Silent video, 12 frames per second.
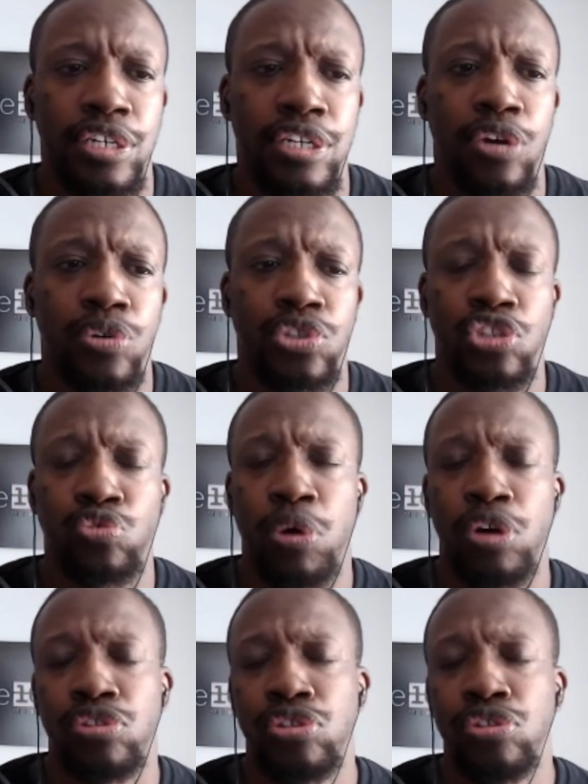notes as
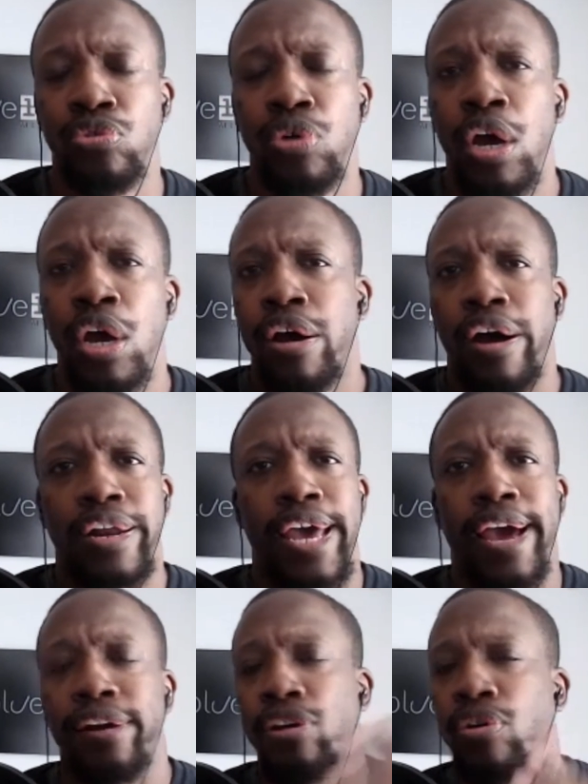well too, on
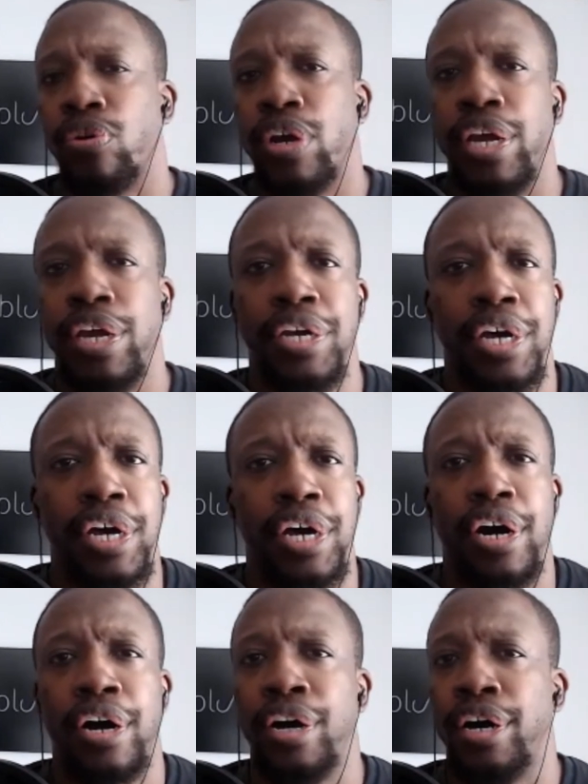how to create
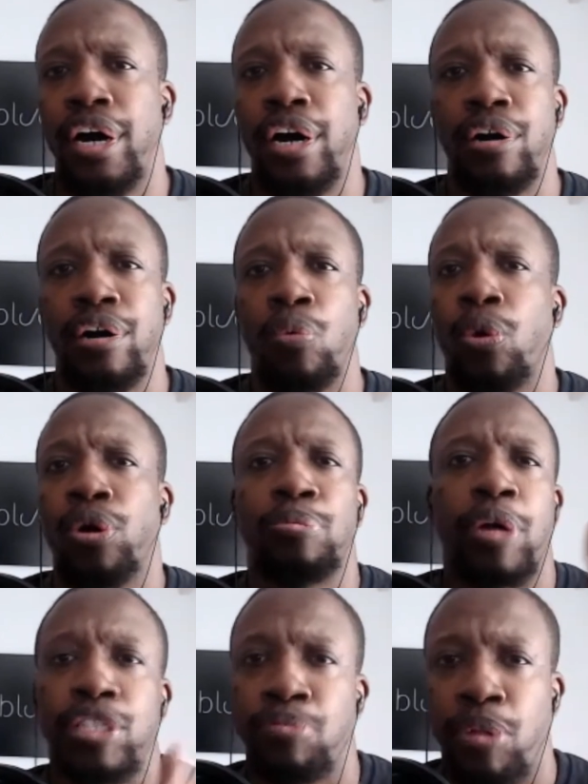a
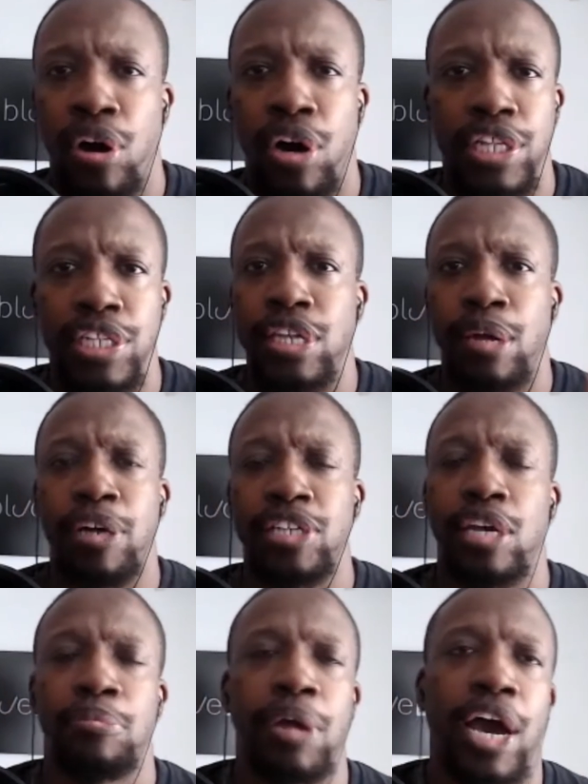WordPress blog and a
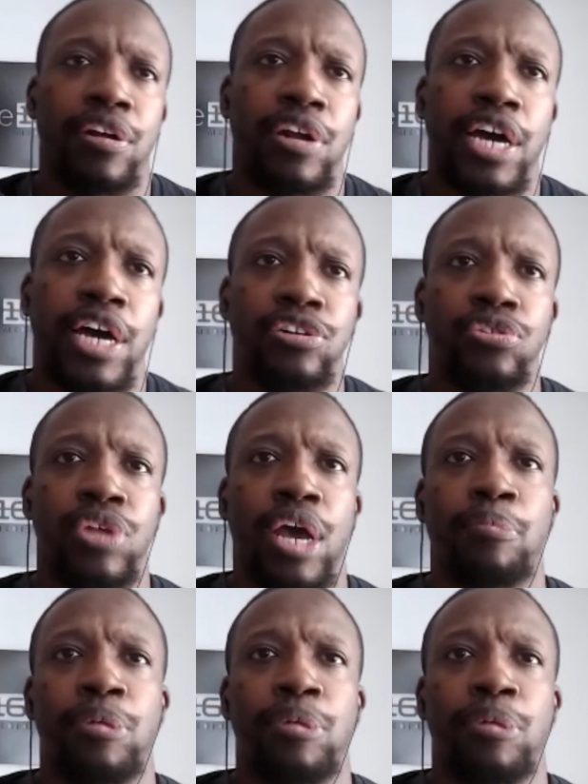step-by-step guide on how to do that.